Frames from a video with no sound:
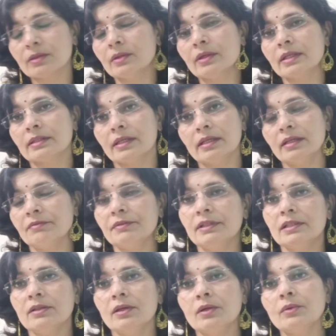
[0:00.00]
Okay, then
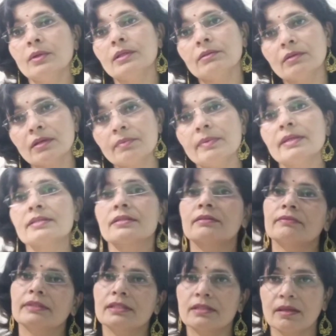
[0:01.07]
definitely you are going to replace
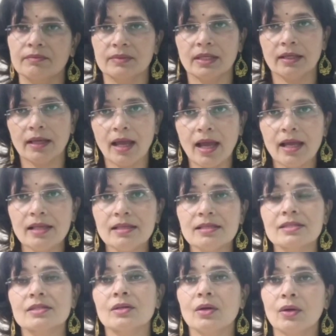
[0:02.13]
it with something
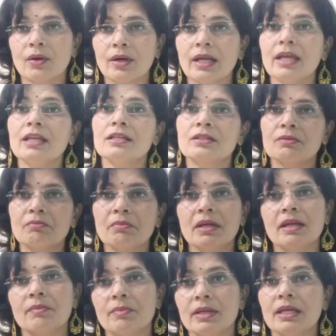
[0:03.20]
else, or it
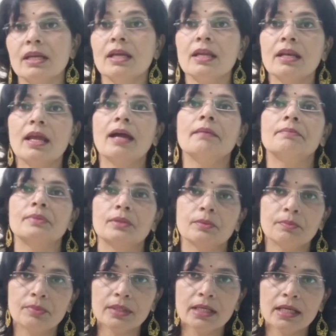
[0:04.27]
may be
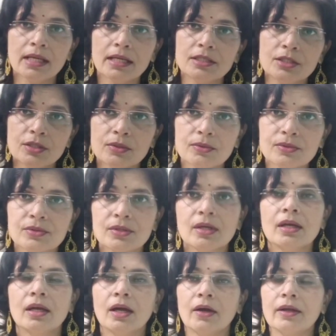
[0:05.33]
inappropriate use.
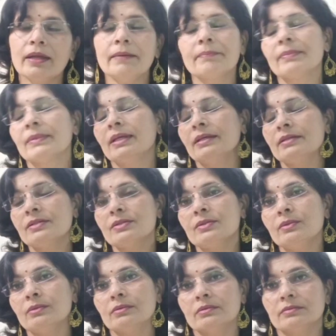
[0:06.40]
Okay,
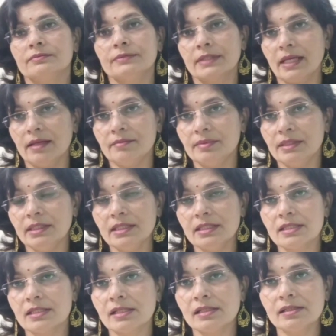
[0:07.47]
so vocabulary
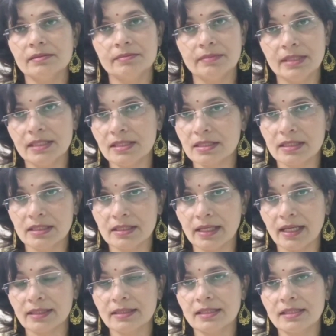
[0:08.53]
skill means
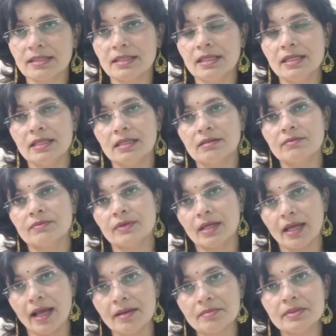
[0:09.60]
syntax is needed,
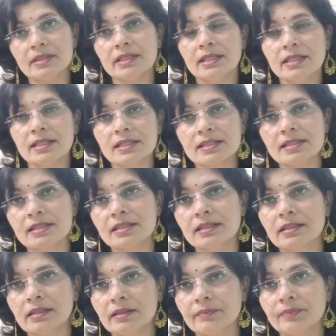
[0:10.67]
vocabulary is
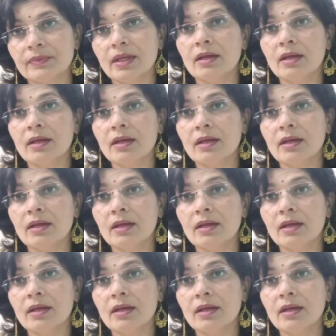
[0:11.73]
needed.